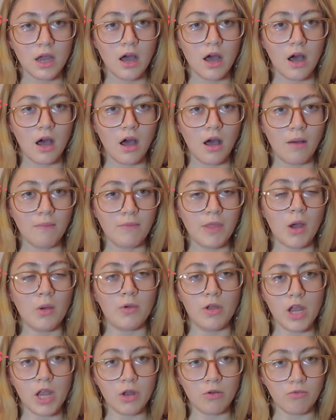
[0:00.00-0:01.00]

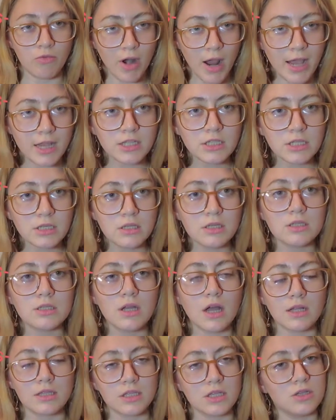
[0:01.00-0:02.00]
Our irrational
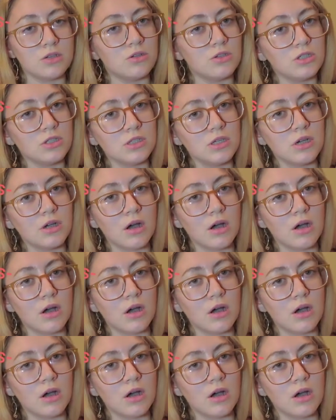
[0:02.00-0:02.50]
thoughts are usually